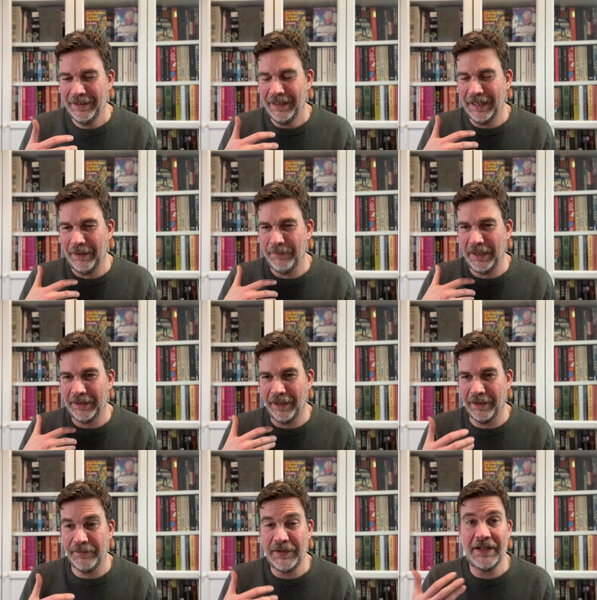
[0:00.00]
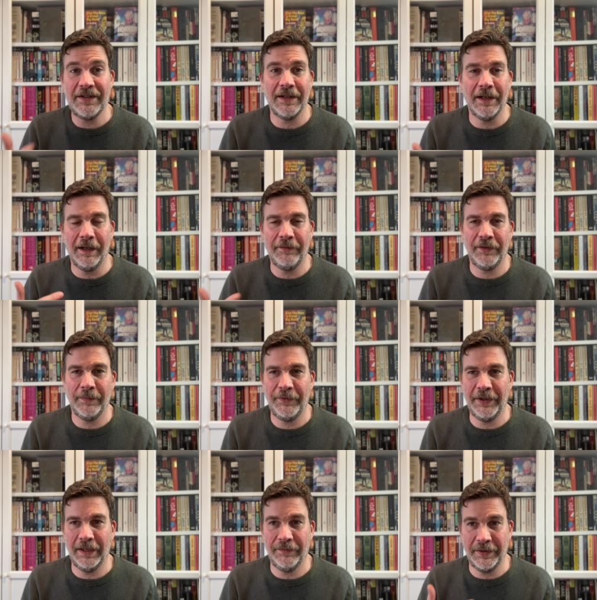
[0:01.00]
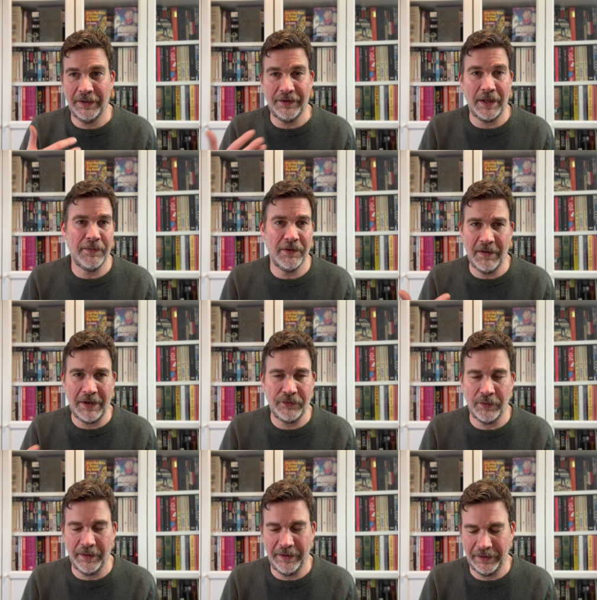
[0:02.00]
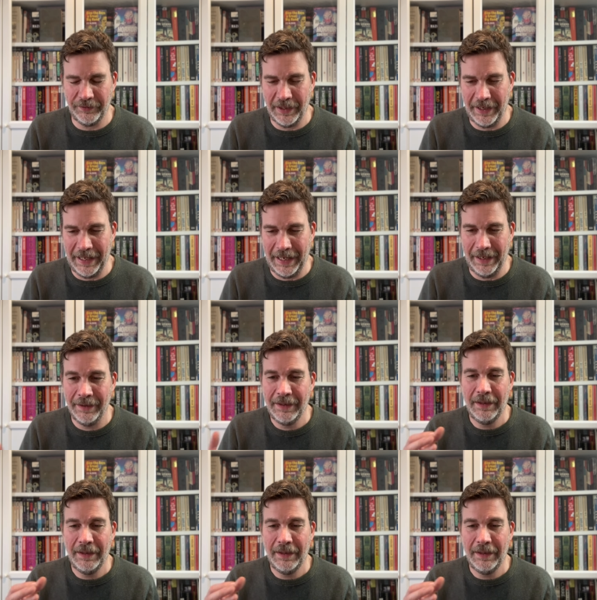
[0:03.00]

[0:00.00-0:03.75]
kind of decent life for himself and has opened a restaurant and things like that.